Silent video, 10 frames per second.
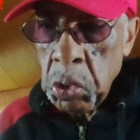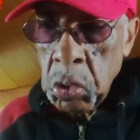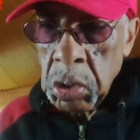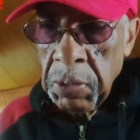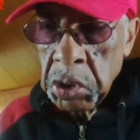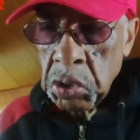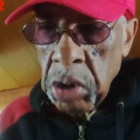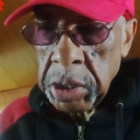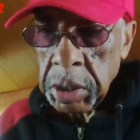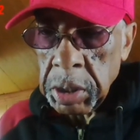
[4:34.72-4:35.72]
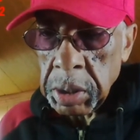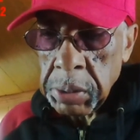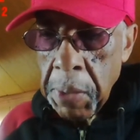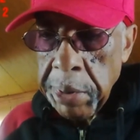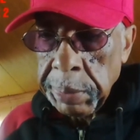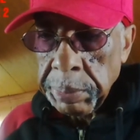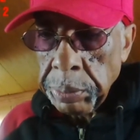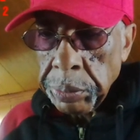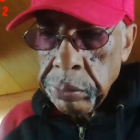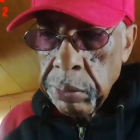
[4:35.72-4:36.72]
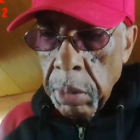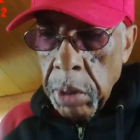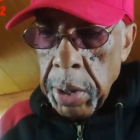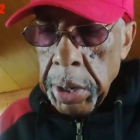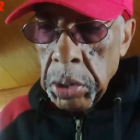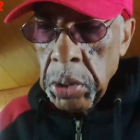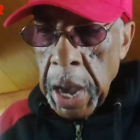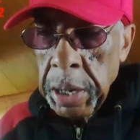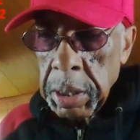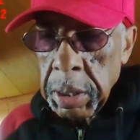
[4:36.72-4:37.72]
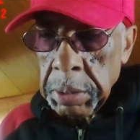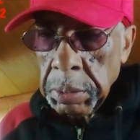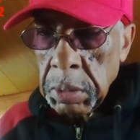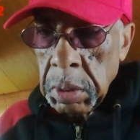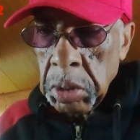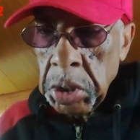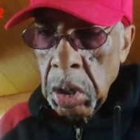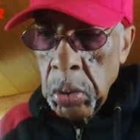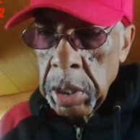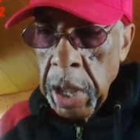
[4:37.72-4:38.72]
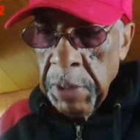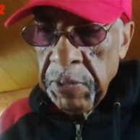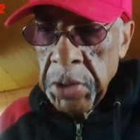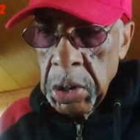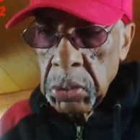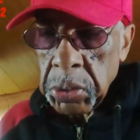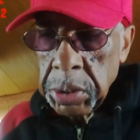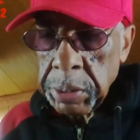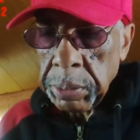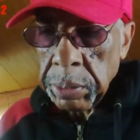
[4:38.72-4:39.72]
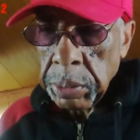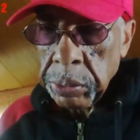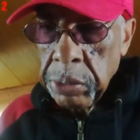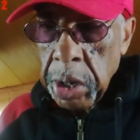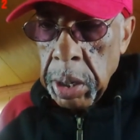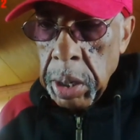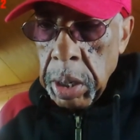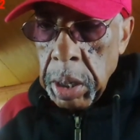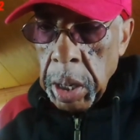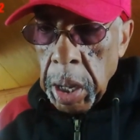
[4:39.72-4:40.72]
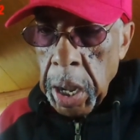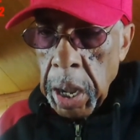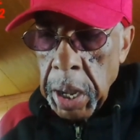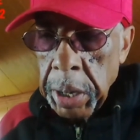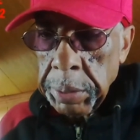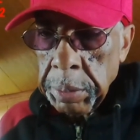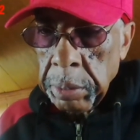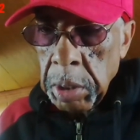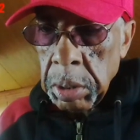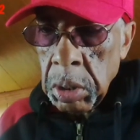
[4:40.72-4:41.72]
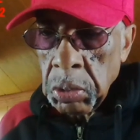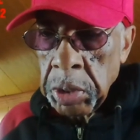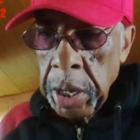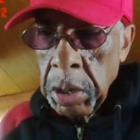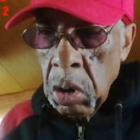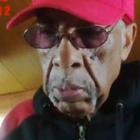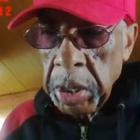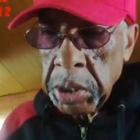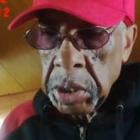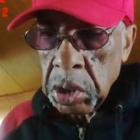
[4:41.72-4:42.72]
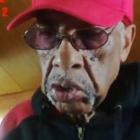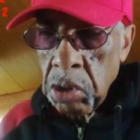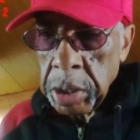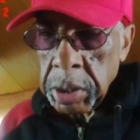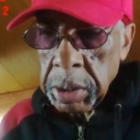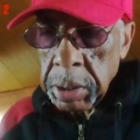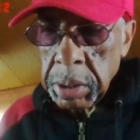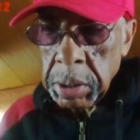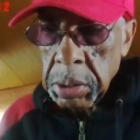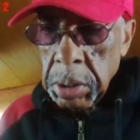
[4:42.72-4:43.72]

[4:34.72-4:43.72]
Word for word: Rules of Instructions. You gotta deal with that first. And don't take on mixed instructions.